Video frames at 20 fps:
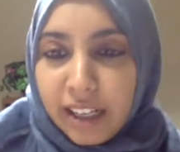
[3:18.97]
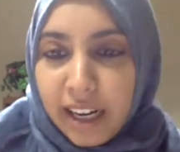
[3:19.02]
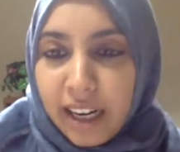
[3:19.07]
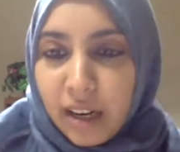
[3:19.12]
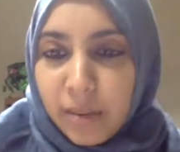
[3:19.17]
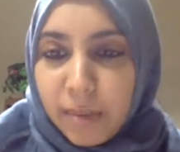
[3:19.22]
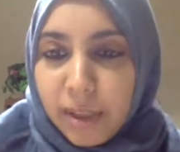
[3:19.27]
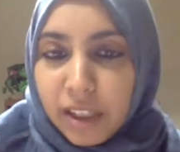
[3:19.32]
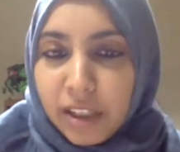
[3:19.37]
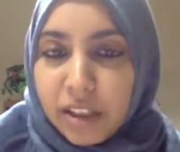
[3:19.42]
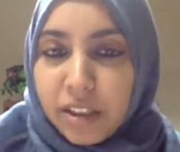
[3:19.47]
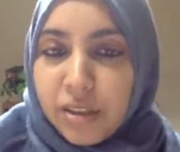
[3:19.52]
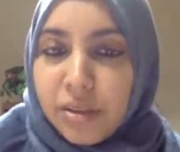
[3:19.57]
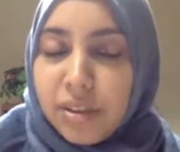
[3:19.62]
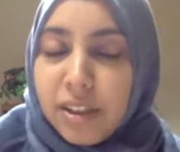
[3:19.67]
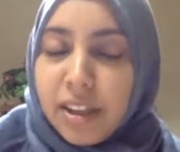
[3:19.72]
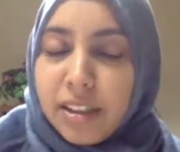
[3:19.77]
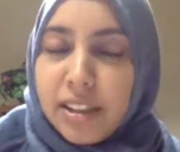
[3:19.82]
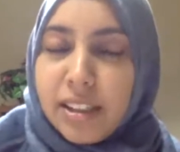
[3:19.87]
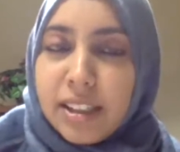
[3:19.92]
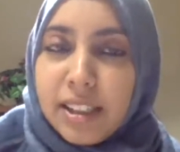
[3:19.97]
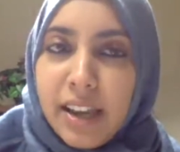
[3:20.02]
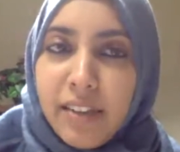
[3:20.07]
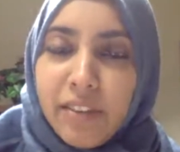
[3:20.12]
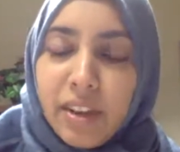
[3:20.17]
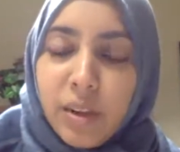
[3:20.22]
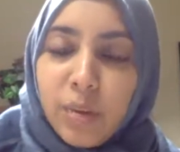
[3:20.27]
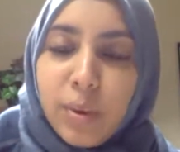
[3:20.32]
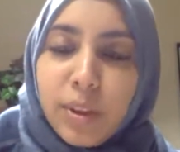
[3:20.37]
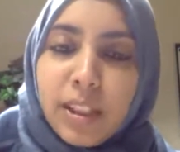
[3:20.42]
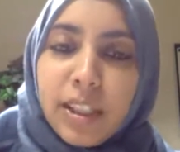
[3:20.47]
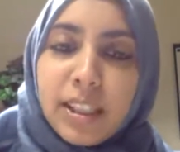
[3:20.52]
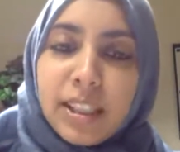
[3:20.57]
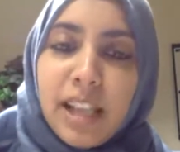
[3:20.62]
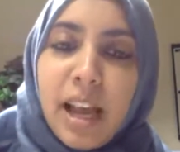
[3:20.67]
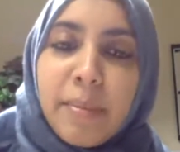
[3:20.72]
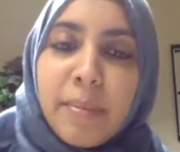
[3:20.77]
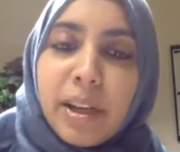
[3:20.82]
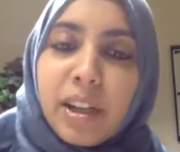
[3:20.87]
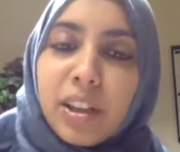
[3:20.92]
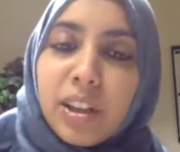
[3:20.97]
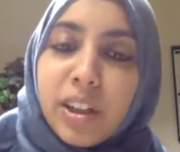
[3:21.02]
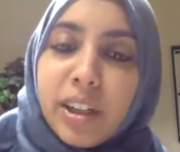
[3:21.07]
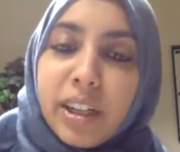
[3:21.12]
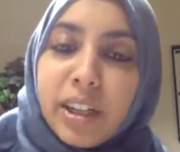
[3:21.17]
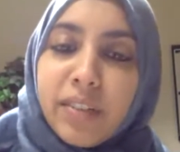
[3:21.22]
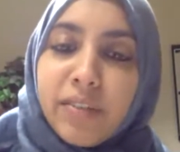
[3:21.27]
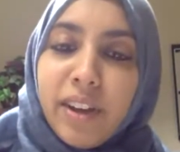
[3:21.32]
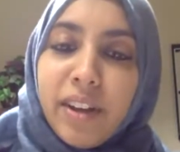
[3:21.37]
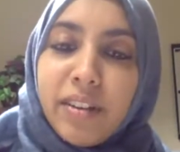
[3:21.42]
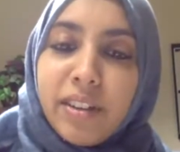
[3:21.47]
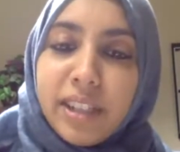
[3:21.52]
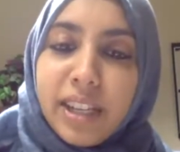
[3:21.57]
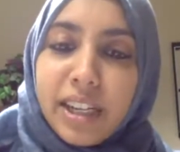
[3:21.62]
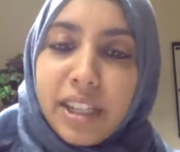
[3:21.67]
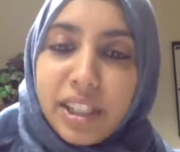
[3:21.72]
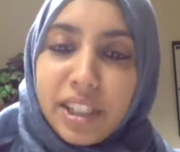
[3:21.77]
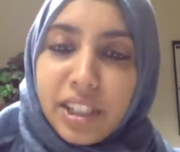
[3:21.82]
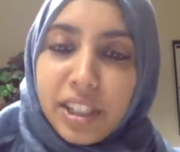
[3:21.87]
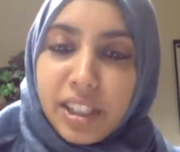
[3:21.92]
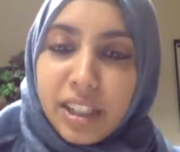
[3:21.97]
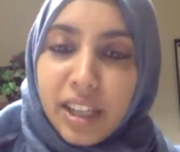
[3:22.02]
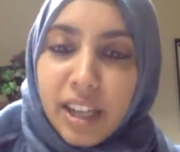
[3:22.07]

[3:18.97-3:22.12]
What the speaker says: Arabic in 2007 with Islamic Learning Foundation.